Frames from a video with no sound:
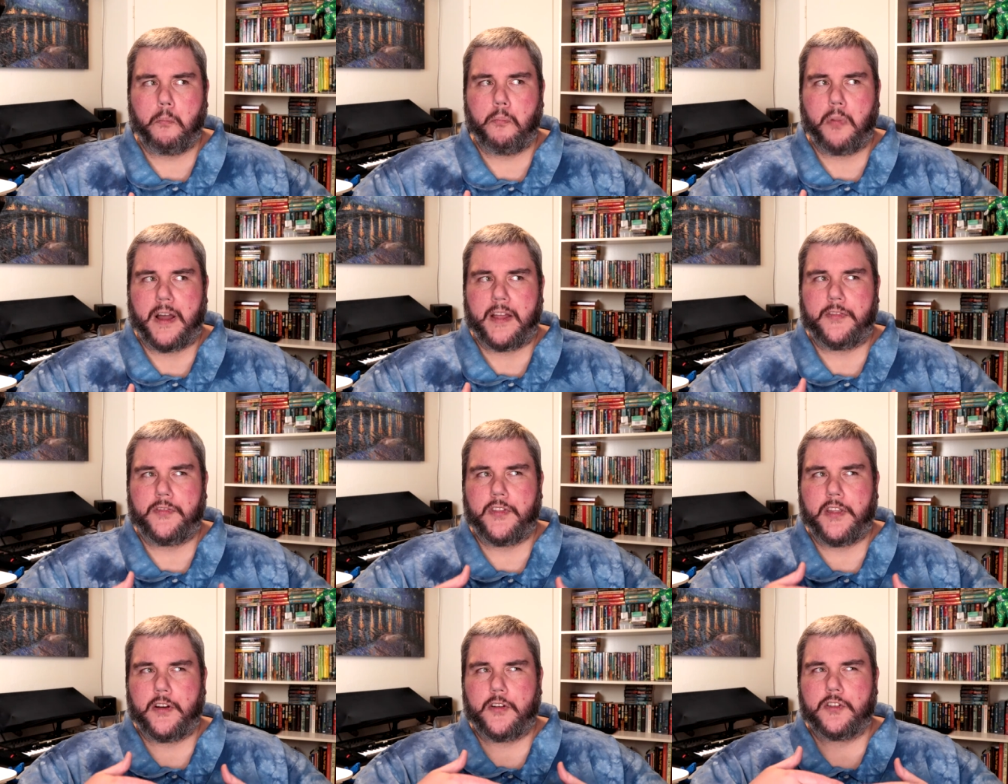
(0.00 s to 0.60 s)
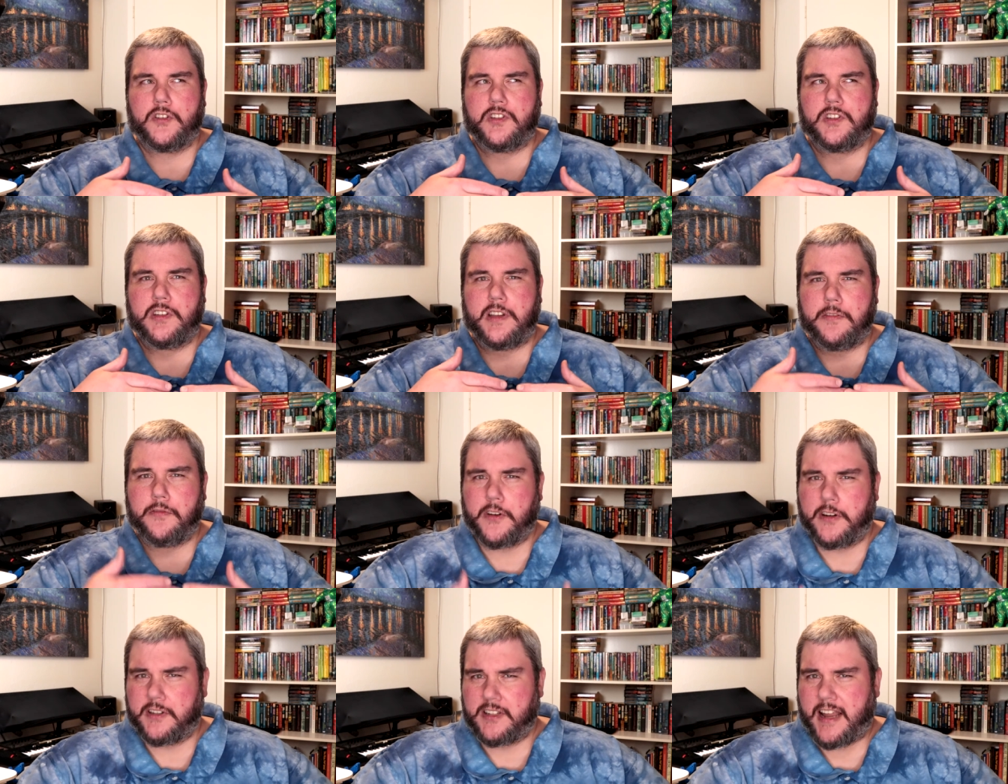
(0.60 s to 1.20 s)
But there's
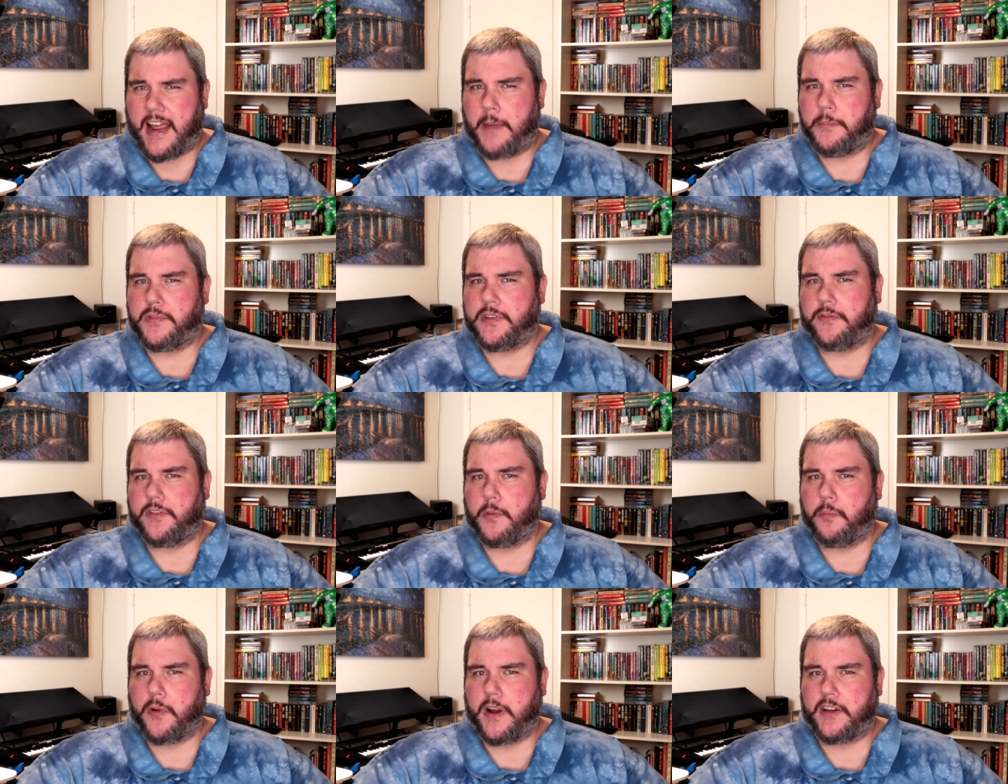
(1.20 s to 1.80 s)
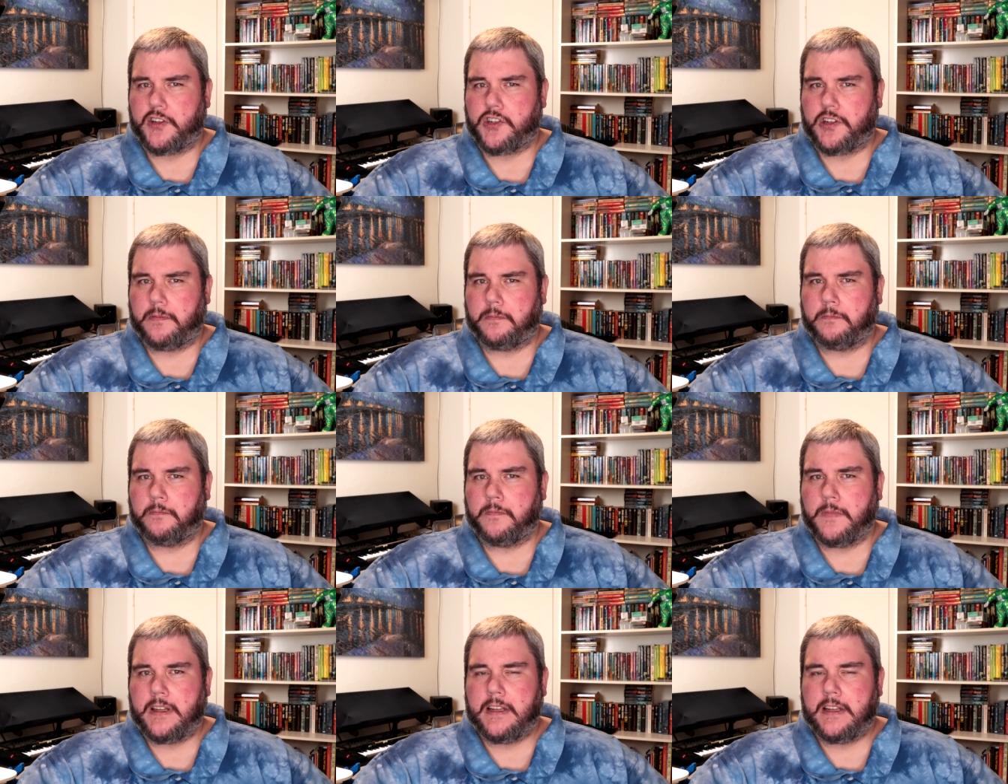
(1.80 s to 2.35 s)
different types of depression.